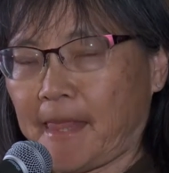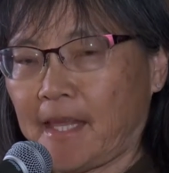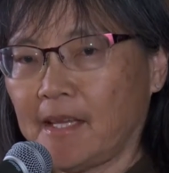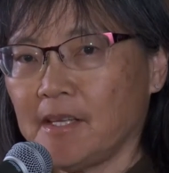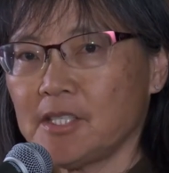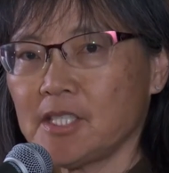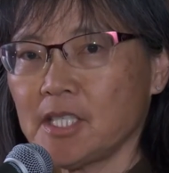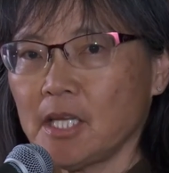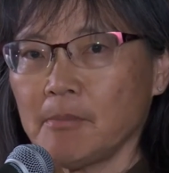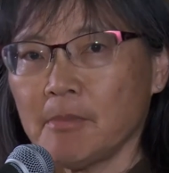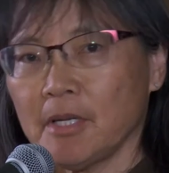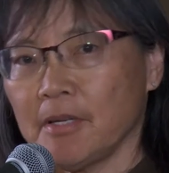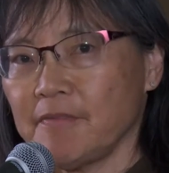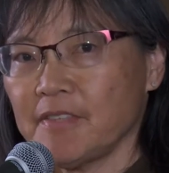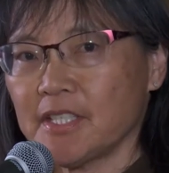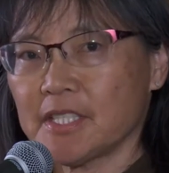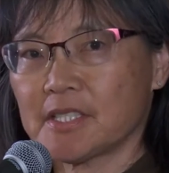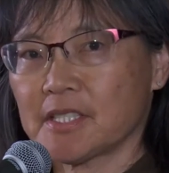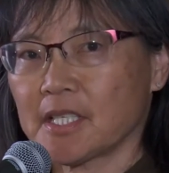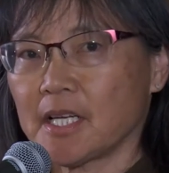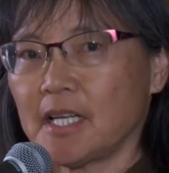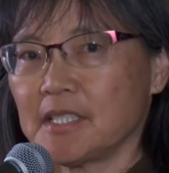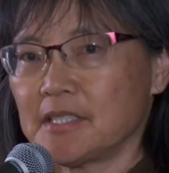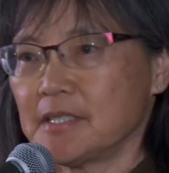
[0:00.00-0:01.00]
some of
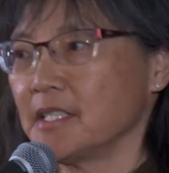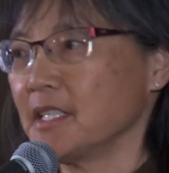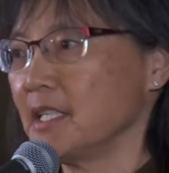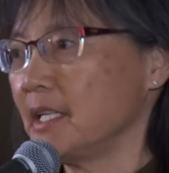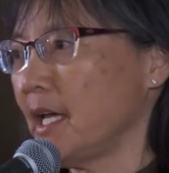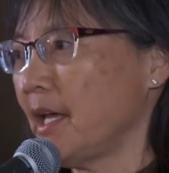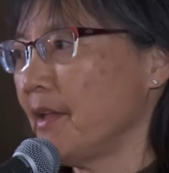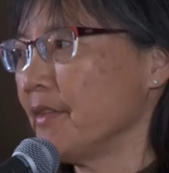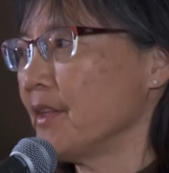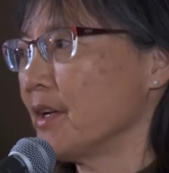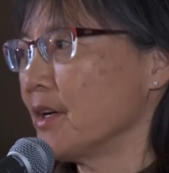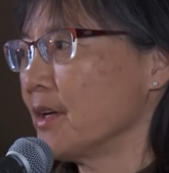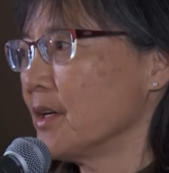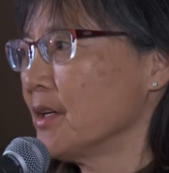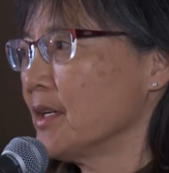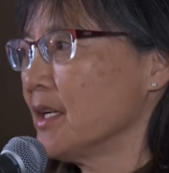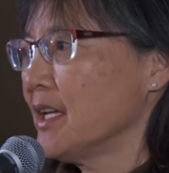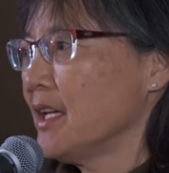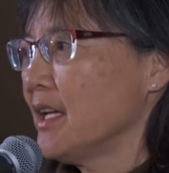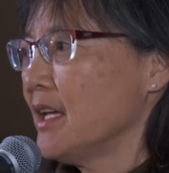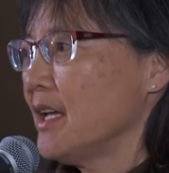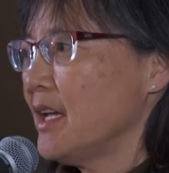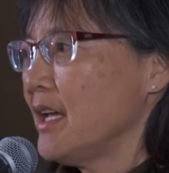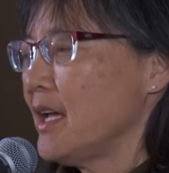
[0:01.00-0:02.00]
us got together
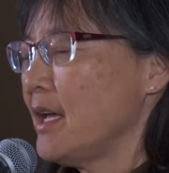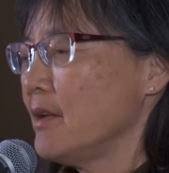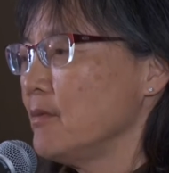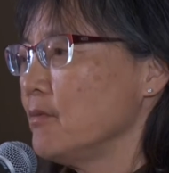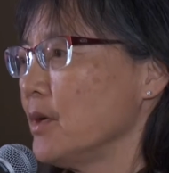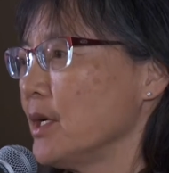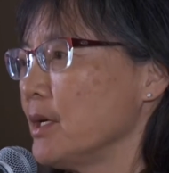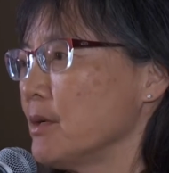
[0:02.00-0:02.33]
and